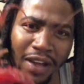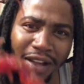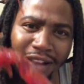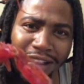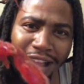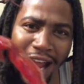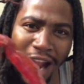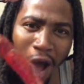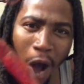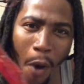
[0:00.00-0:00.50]

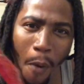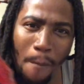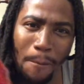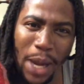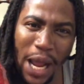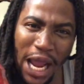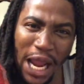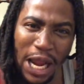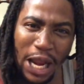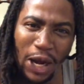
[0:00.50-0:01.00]
That how
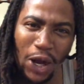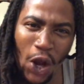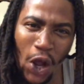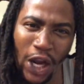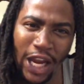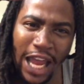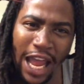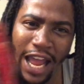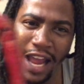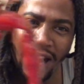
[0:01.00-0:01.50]
big.
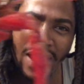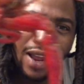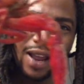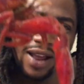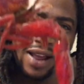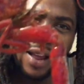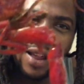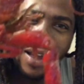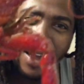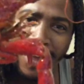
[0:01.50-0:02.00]
Look at
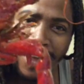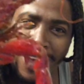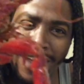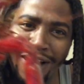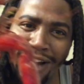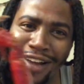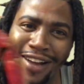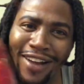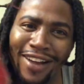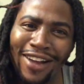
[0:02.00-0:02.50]
it. This is
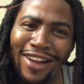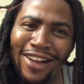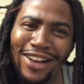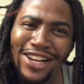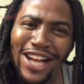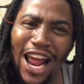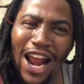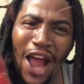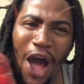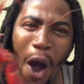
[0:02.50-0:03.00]
first time eating.
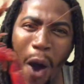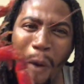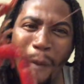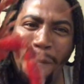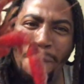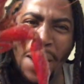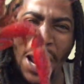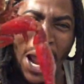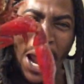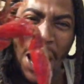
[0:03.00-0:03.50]
That how
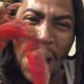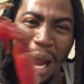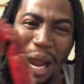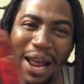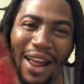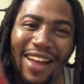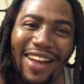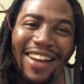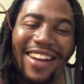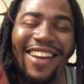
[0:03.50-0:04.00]

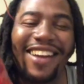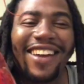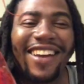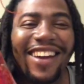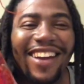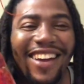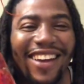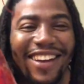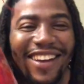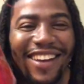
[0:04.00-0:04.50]
big.